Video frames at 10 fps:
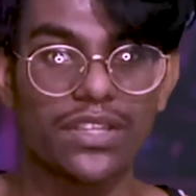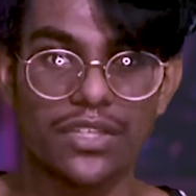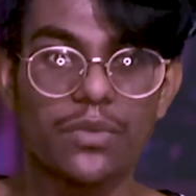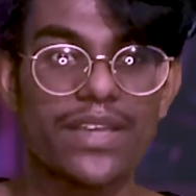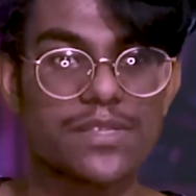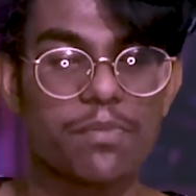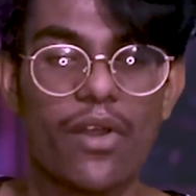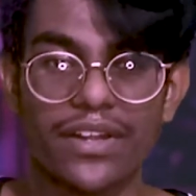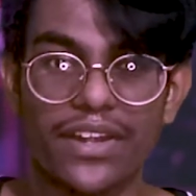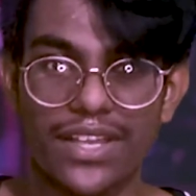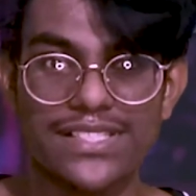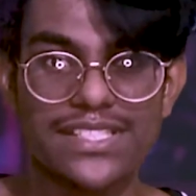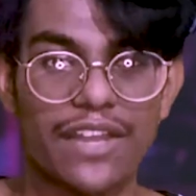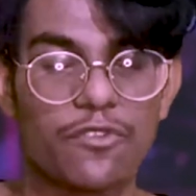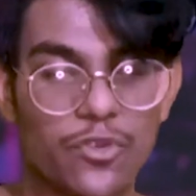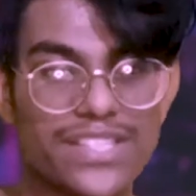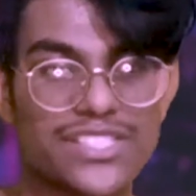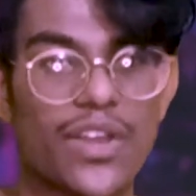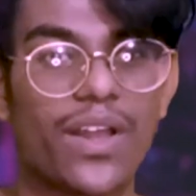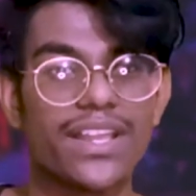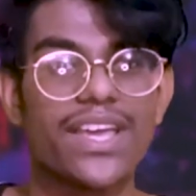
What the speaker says: you as a partner in SendWin who has got